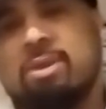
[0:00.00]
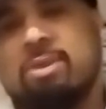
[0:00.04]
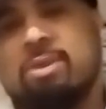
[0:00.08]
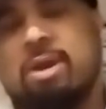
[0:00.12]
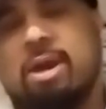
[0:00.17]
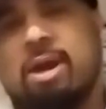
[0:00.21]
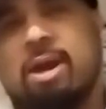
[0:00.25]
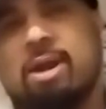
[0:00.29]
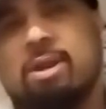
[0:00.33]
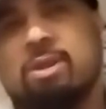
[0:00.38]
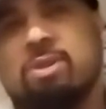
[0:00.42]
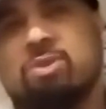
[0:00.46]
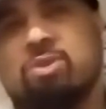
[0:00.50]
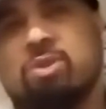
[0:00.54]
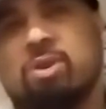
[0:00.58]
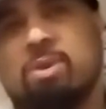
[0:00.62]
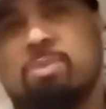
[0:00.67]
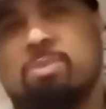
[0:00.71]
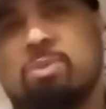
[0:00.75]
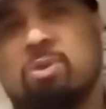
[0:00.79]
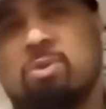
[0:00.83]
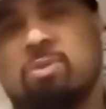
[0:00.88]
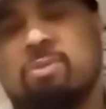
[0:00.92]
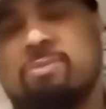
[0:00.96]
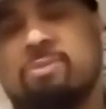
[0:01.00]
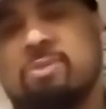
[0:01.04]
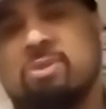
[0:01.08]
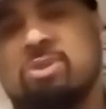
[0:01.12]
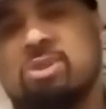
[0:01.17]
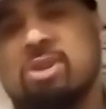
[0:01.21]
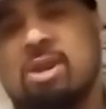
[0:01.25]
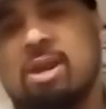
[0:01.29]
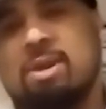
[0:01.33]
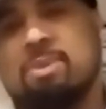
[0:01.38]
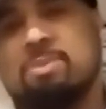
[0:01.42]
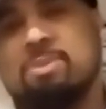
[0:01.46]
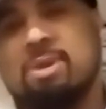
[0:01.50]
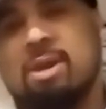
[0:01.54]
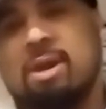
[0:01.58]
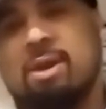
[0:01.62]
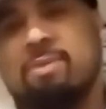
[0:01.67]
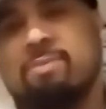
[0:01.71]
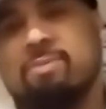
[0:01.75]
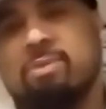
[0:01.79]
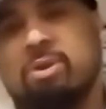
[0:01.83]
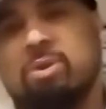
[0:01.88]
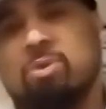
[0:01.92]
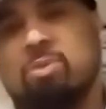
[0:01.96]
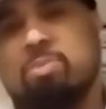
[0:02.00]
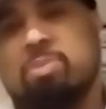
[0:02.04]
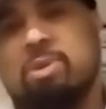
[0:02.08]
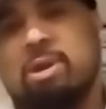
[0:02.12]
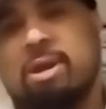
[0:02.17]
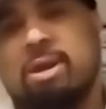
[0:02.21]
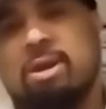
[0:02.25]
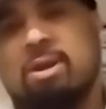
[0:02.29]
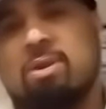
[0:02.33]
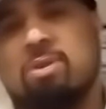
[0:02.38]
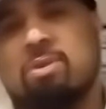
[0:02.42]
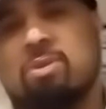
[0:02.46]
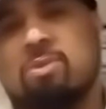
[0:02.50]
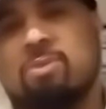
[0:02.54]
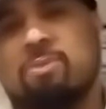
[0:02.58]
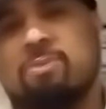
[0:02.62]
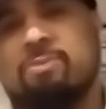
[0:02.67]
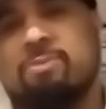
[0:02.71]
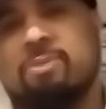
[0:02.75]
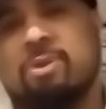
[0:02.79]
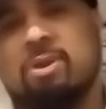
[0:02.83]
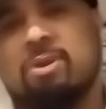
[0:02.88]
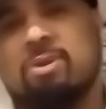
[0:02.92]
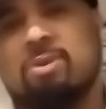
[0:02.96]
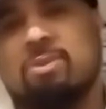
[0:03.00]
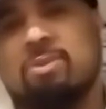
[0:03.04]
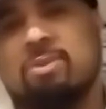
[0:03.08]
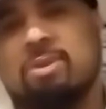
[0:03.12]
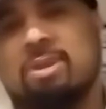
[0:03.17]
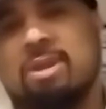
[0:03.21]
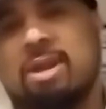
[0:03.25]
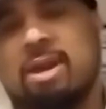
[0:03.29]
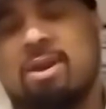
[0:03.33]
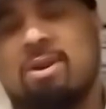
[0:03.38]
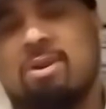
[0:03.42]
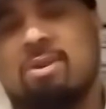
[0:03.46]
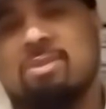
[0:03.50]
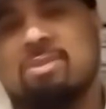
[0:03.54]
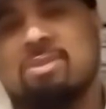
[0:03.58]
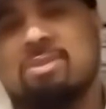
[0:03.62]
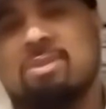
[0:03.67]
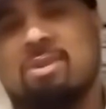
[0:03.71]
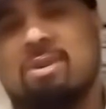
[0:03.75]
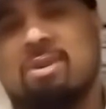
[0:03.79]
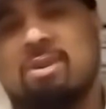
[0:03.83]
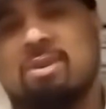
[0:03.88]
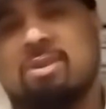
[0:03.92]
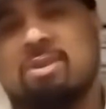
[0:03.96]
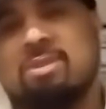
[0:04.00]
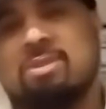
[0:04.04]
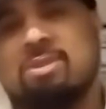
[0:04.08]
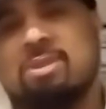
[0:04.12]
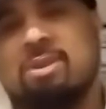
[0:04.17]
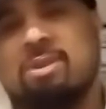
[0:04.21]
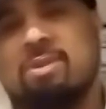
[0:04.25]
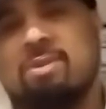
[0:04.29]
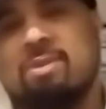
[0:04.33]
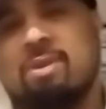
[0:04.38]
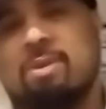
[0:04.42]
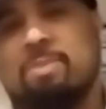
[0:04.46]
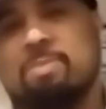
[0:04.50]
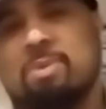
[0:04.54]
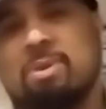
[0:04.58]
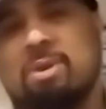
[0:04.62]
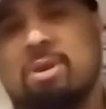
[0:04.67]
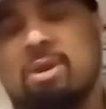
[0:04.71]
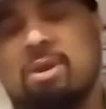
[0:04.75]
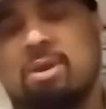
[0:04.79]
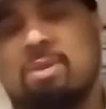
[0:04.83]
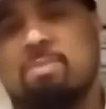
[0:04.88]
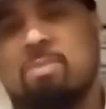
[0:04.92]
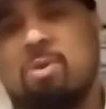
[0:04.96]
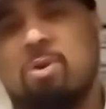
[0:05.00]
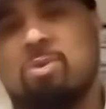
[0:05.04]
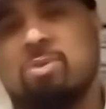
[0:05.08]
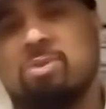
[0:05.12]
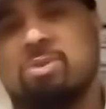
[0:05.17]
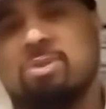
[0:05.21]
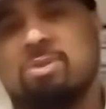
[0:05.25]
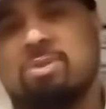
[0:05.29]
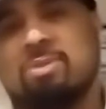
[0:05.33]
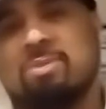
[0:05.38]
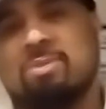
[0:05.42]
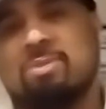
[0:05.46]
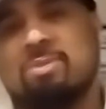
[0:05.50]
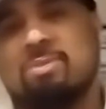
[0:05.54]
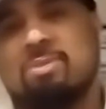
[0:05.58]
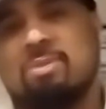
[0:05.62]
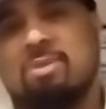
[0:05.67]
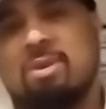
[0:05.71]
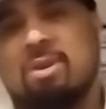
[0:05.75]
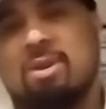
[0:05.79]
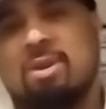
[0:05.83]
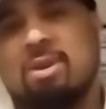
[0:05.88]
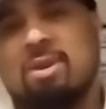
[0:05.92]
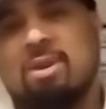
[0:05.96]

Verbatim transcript: they had a tribute for James Avery, who played Uncle Phil, and they all started to tear up and get emotional,